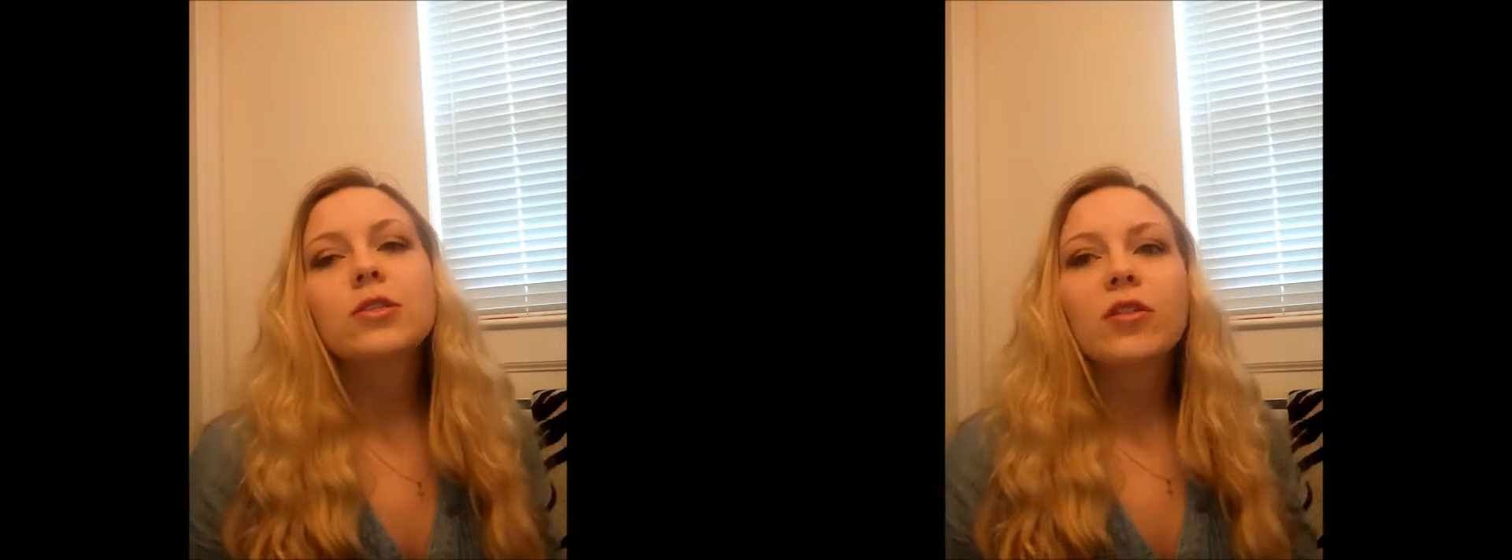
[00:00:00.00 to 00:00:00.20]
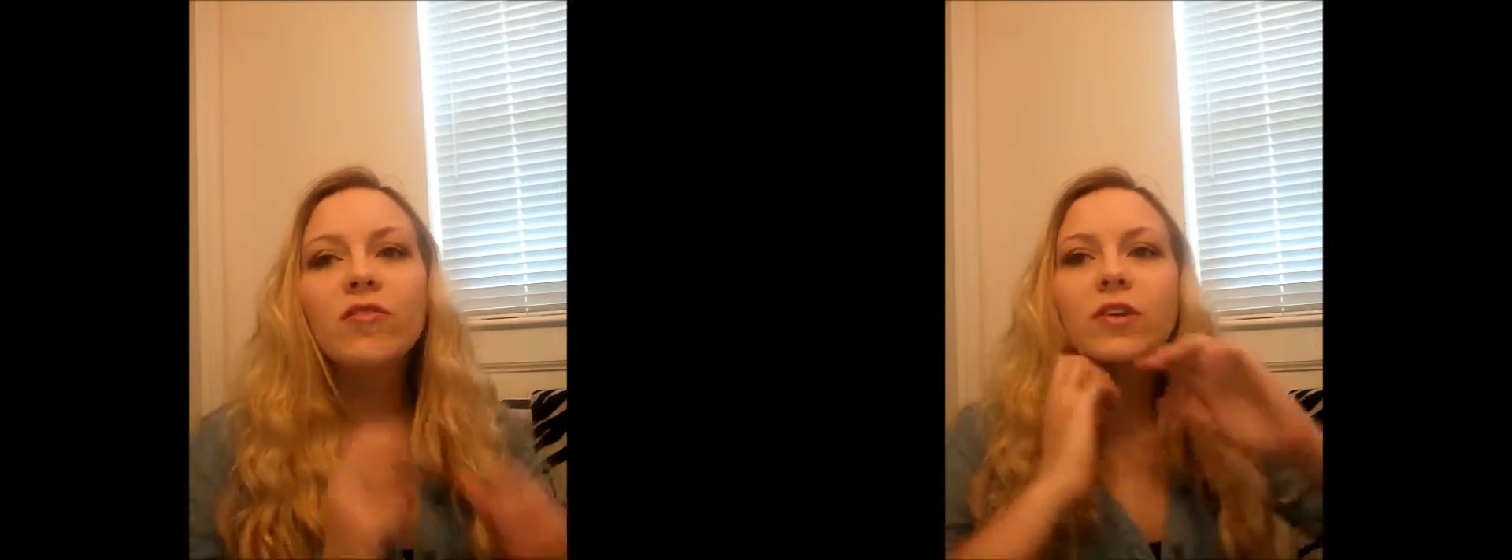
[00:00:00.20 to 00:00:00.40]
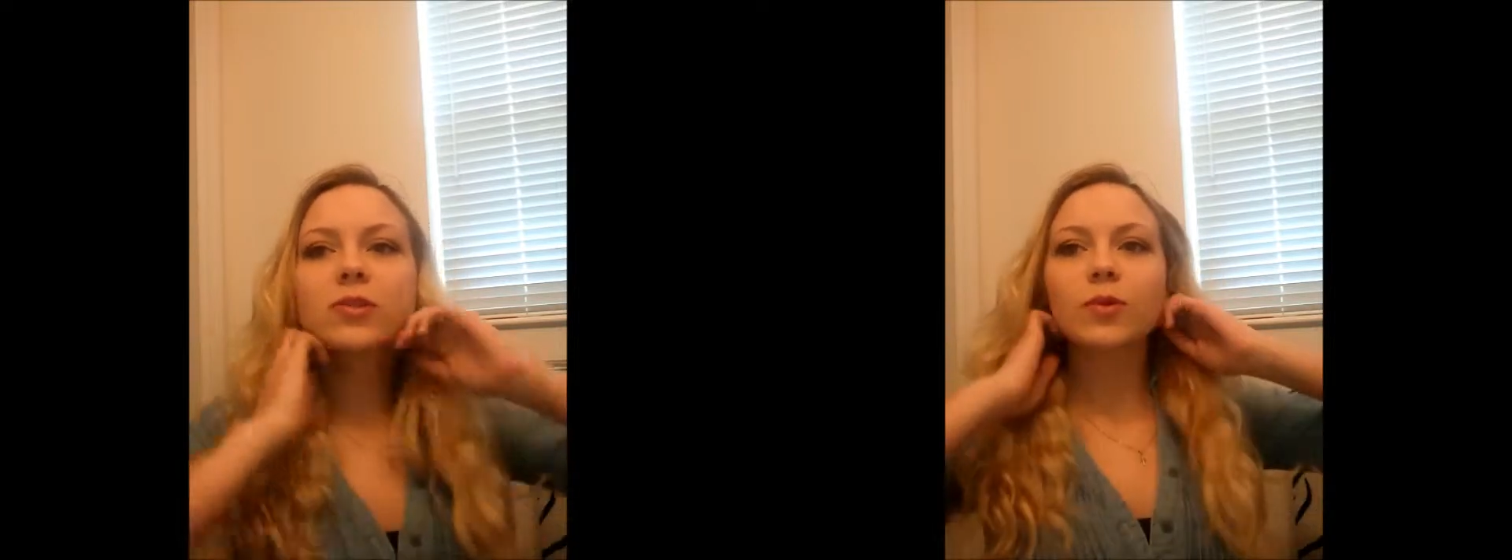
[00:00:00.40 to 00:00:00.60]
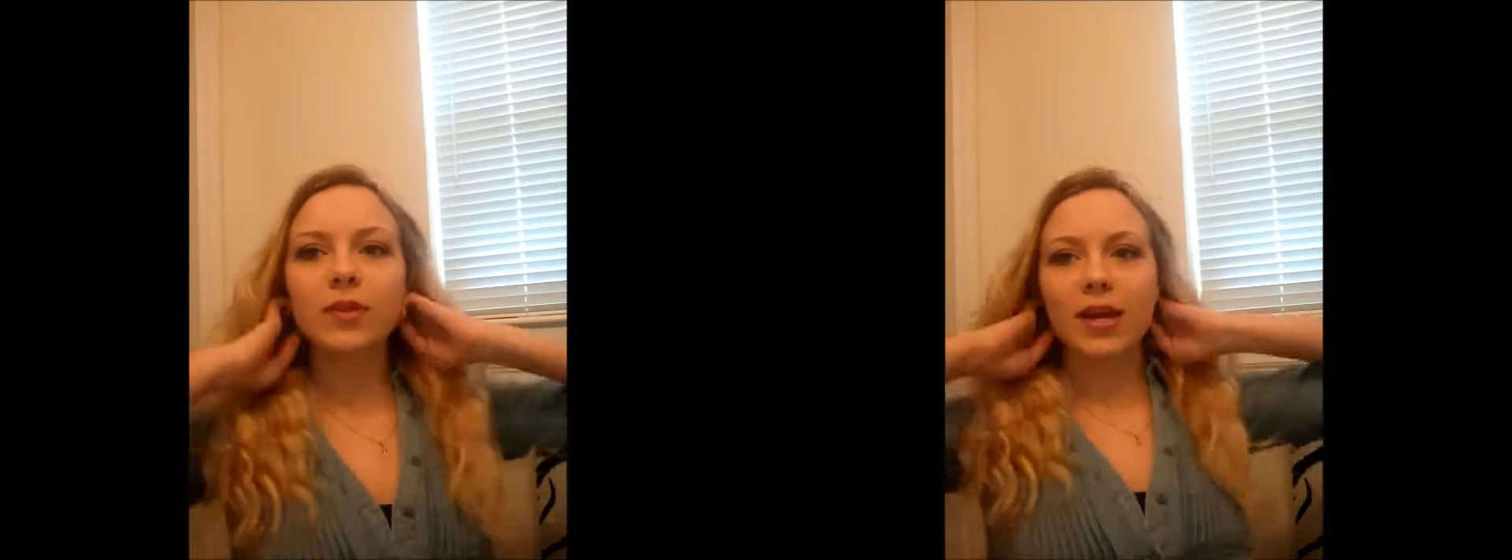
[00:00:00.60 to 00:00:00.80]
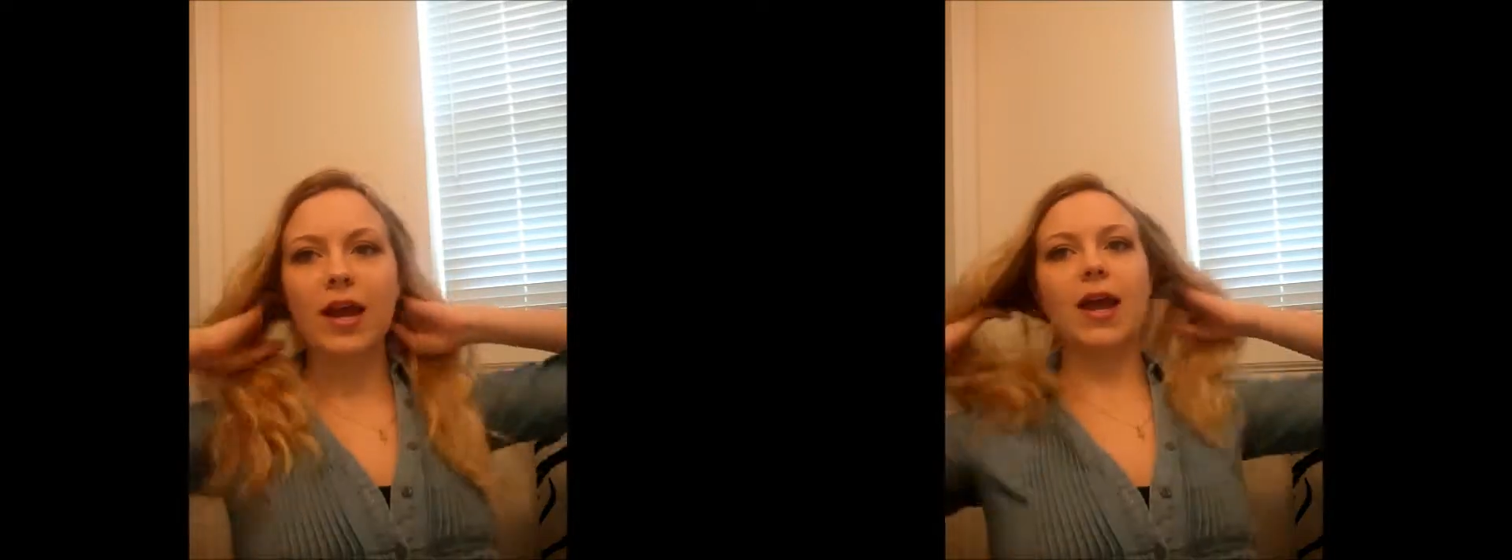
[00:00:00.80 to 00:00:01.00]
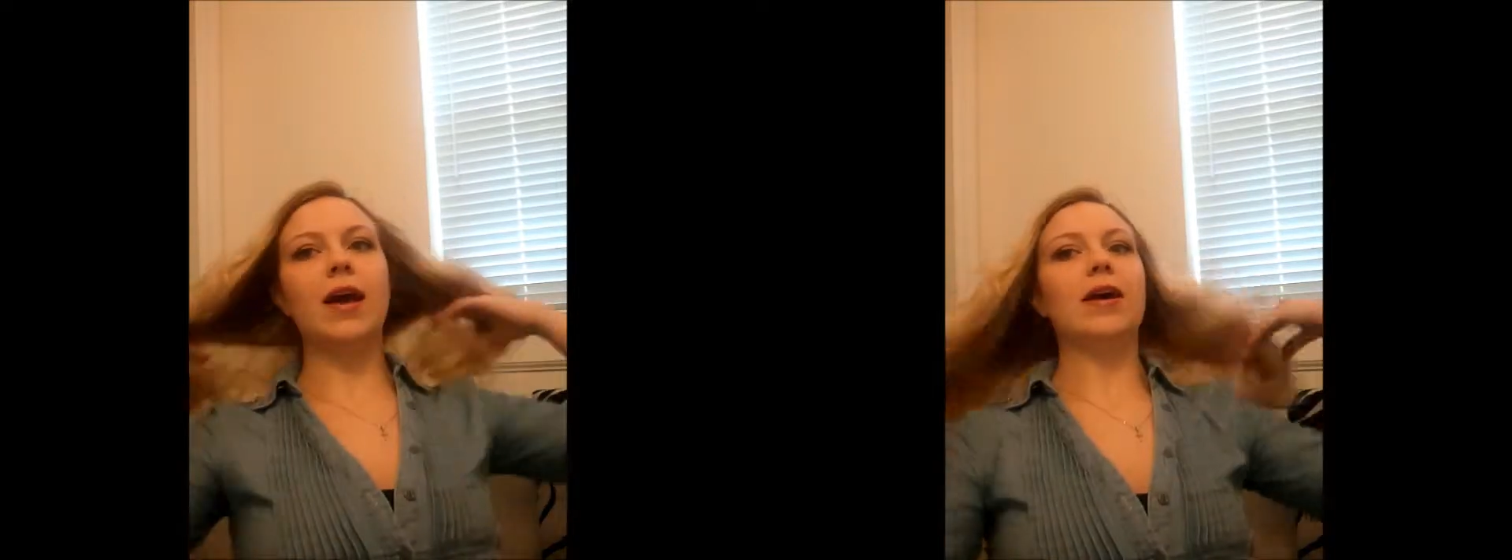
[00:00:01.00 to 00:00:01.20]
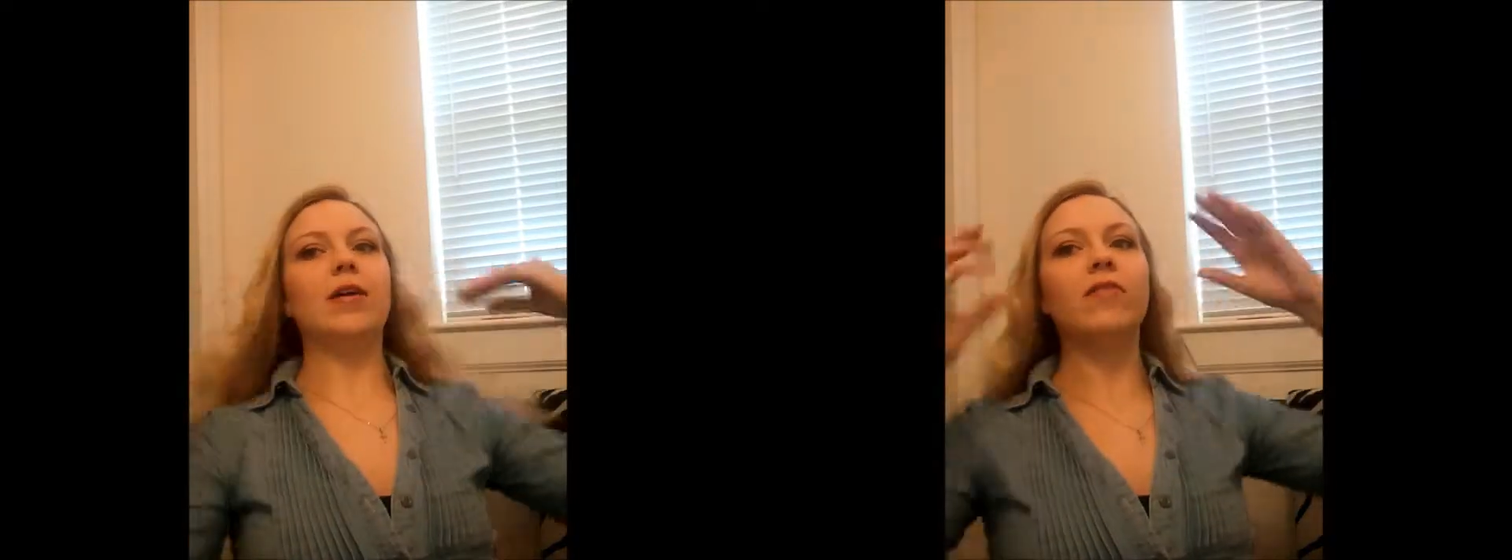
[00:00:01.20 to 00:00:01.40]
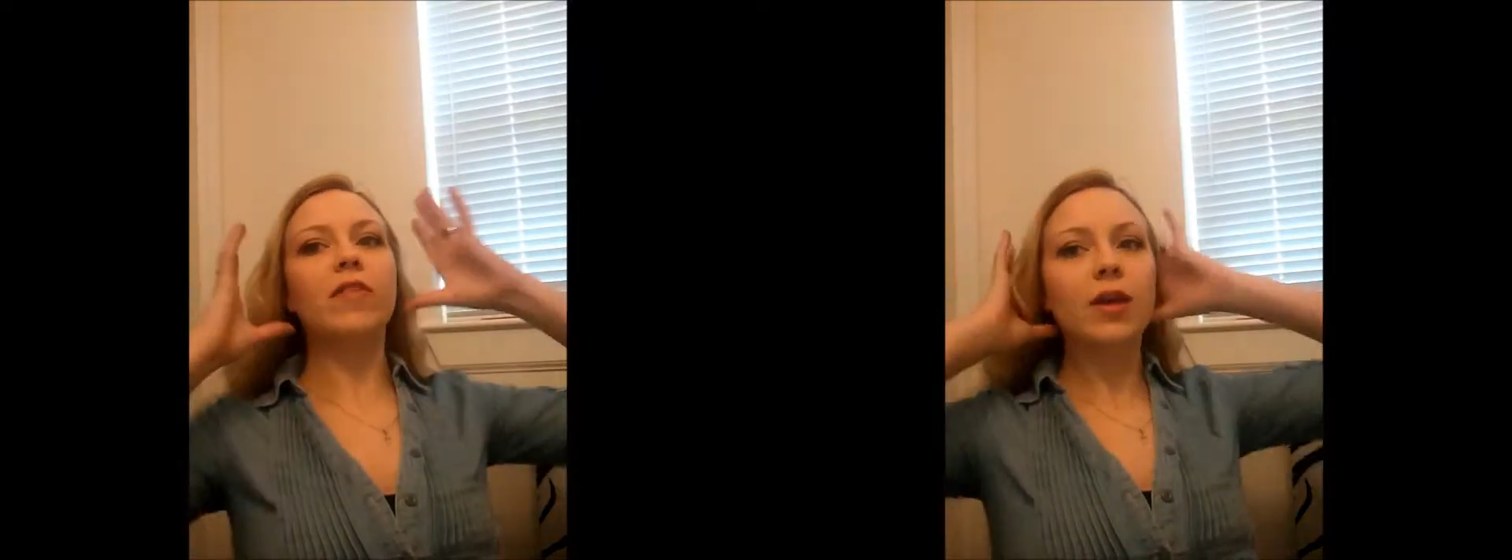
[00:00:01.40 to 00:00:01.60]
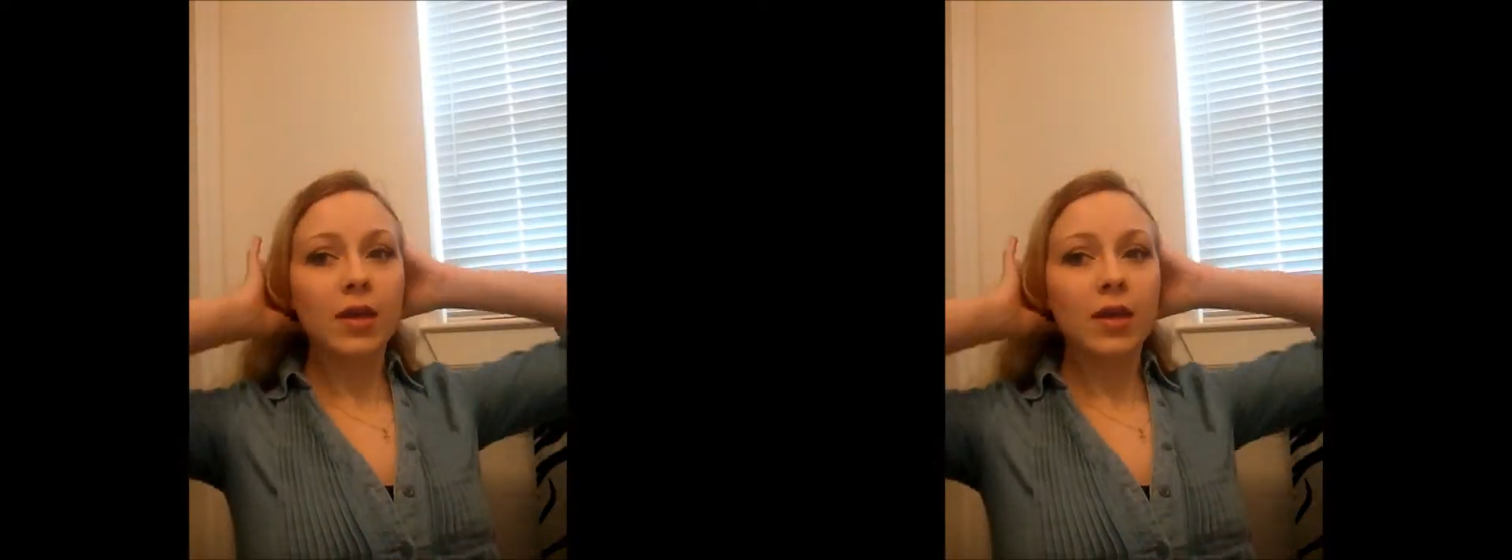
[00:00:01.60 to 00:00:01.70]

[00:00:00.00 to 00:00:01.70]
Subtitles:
So the first one that I have